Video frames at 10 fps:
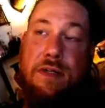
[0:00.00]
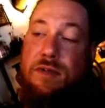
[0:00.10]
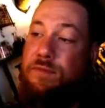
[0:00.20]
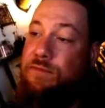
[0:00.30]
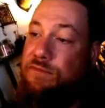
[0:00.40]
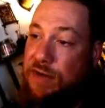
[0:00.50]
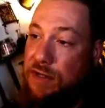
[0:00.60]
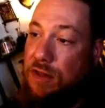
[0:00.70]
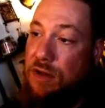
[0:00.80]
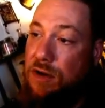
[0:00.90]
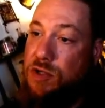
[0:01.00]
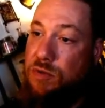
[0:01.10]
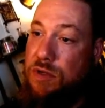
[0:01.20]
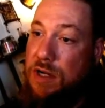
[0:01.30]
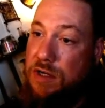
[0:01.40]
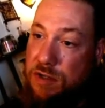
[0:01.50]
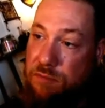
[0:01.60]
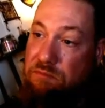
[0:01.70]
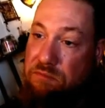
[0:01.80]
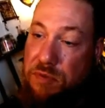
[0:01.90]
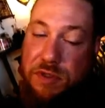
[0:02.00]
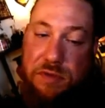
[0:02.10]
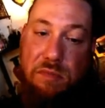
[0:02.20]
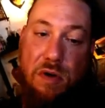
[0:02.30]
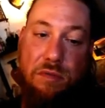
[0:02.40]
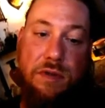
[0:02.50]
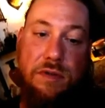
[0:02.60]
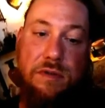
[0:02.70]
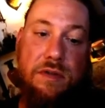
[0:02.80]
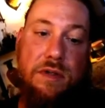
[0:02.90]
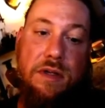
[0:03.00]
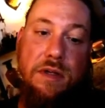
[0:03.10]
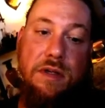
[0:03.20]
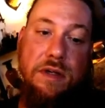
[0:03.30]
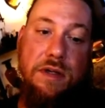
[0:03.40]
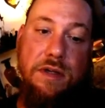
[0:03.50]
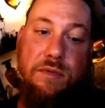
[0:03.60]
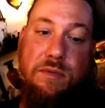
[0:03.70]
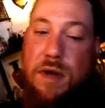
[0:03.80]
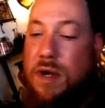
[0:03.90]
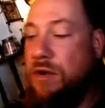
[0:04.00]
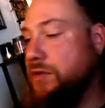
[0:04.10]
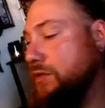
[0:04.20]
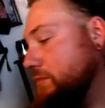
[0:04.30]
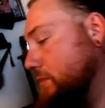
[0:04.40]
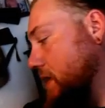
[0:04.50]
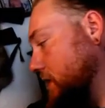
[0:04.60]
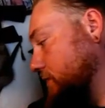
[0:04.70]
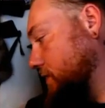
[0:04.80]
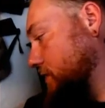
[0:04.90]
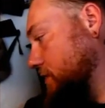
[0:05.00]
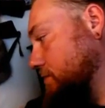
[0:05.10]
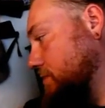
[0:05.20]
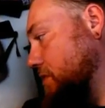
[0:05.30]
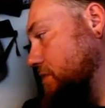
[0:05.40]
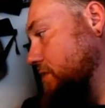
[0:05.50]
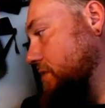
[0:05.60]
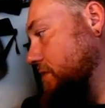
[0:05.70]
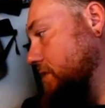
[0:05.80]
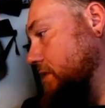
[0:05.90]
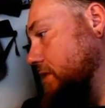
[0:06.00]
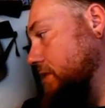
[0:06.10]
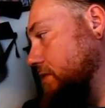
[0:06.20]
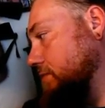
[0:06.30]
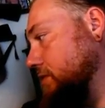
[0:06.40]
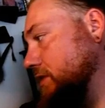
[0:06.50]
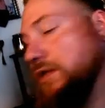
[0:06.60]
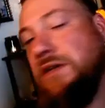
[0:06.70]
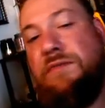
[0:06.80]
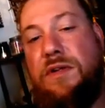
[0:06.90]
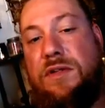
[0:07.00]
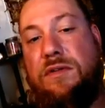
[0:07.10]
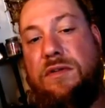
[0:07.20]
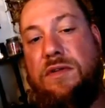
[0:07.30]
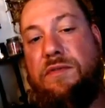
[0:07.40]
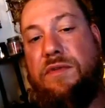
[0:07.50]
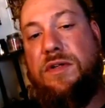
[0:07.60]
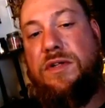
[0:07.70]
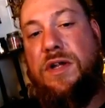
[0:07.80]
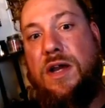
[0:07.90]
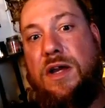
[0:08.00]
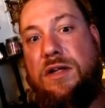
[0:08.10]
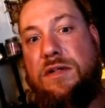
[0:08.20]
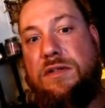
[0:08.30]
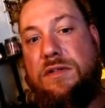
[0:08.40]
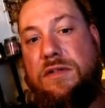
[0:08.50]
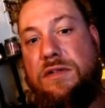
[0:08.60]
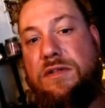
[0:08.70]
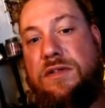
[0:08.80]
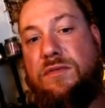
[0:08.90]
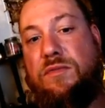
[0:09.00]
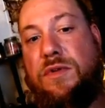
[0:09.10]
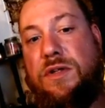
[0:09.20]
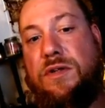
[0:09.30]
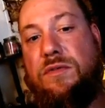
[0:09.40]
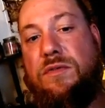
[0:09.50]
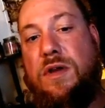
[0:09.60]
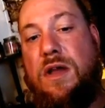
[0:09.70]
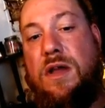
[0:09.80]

There's a fairly large one and then a pretty small one. And we might go do some bass fishing in both, just to give it a shot. See what we can do.